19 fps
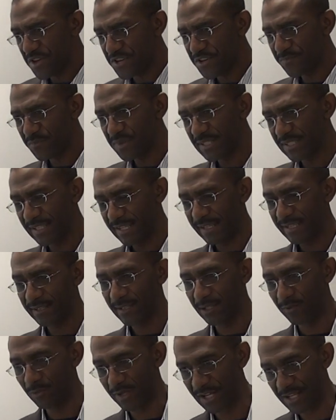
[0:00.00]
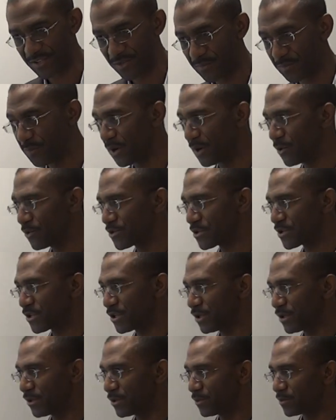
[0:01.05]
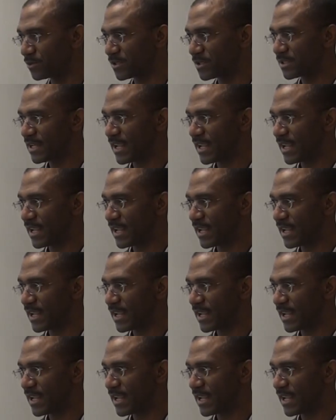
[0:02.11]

this particular one, as opposed to